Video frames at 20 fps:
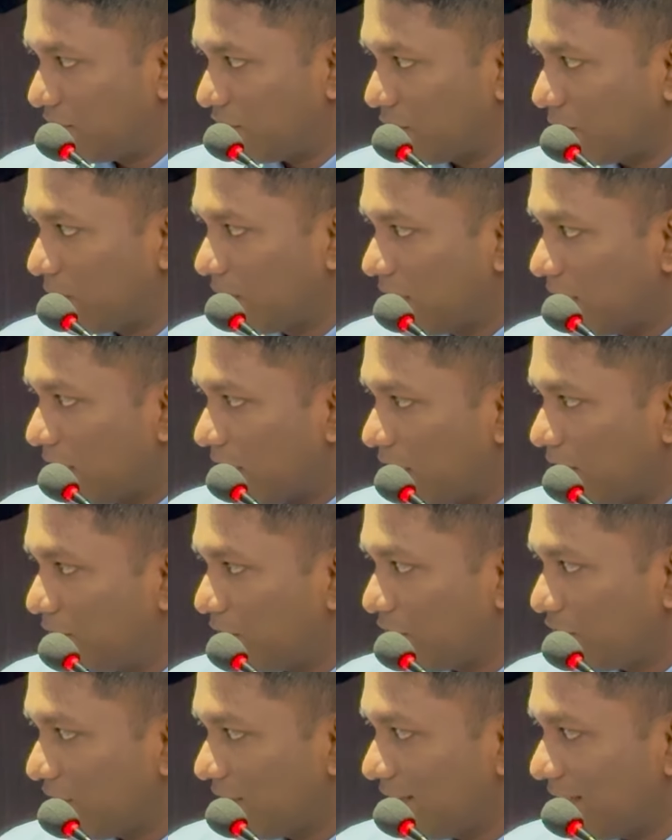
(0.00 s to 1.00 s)
So if
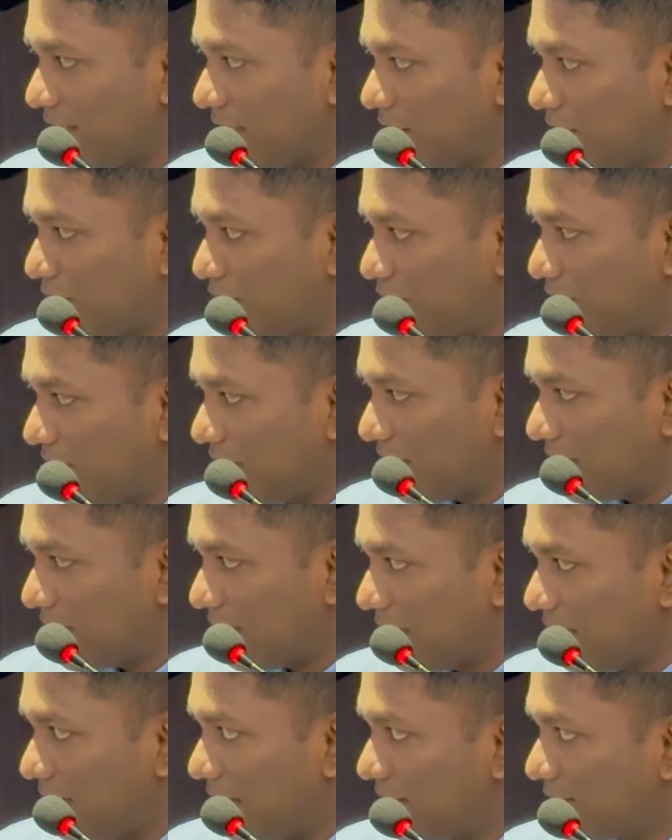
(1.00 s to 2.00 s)
you see the inferior
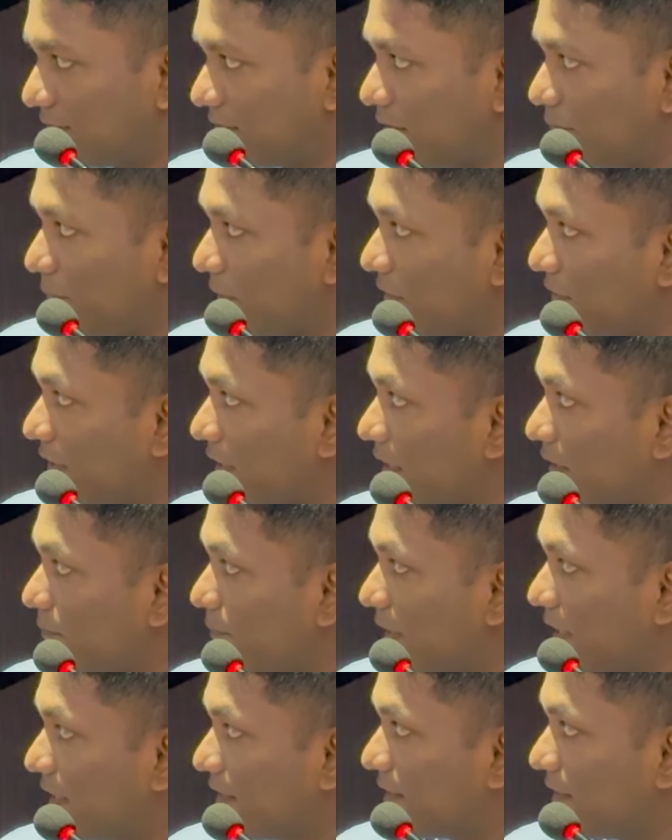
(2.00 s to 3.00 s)
leads, the mirror
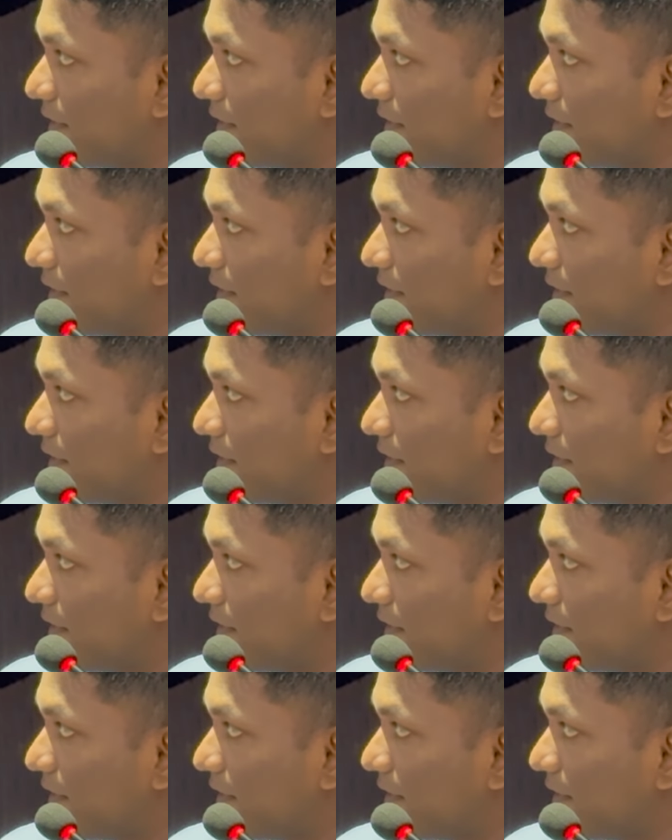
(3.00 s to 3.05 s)
image,